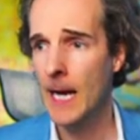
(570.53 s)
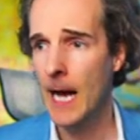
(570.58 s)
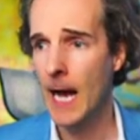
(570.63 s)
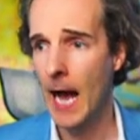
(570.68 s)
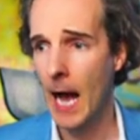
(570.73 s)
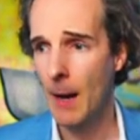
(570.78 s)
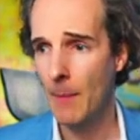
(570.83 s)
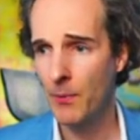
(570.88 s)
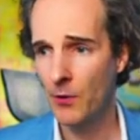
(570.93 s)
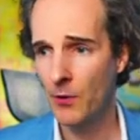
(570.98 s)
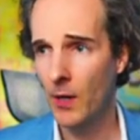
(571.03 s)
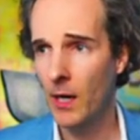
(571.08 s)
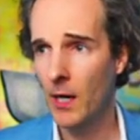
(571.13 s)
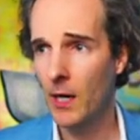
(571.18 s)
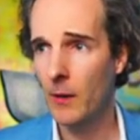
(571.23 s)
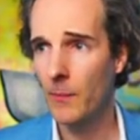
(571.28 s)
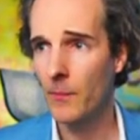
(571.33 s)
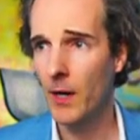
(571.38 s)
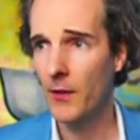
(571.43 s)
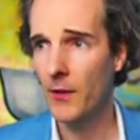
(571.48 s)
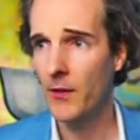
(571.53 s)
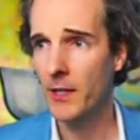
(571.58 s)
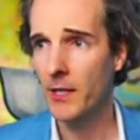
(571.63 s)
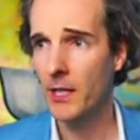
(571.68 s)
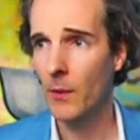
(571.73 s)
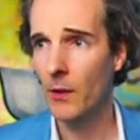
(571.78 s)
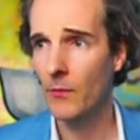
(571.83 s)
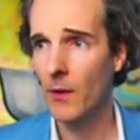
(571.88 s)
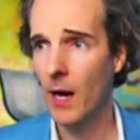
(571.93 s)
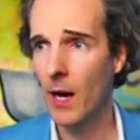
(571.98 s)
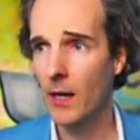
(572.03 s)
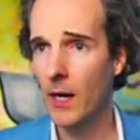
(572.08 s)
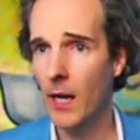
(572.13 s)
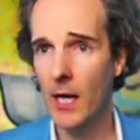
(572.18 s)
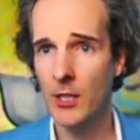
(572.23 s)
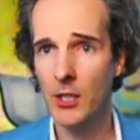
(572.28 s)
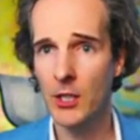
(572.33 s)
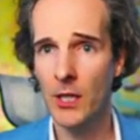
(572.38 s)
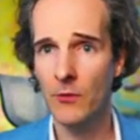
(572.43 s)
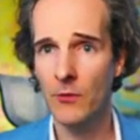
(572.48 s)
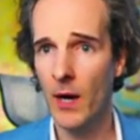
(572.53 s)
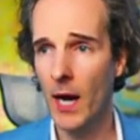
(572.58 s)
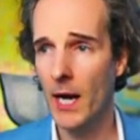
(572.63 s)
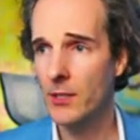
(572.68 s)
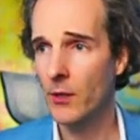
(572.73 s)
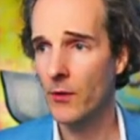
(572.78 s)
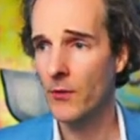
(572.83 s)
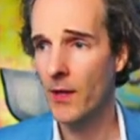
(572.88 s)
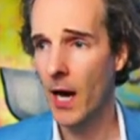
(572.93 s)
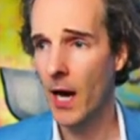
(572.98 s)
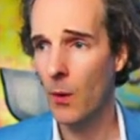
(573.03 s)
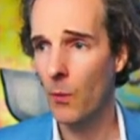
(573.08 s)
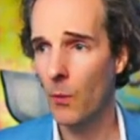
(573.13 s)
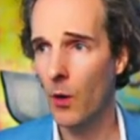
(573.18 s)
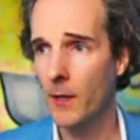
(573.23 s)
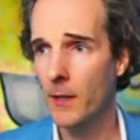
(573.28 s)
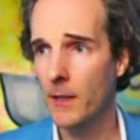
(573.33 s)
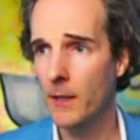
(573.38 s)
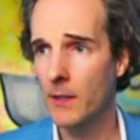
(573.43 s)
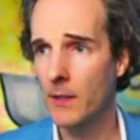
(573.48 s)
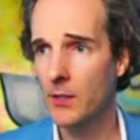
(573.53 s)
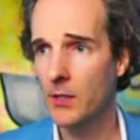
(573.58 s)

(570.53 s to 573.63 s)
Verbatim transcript: Apparel, I think they were largely right on that one.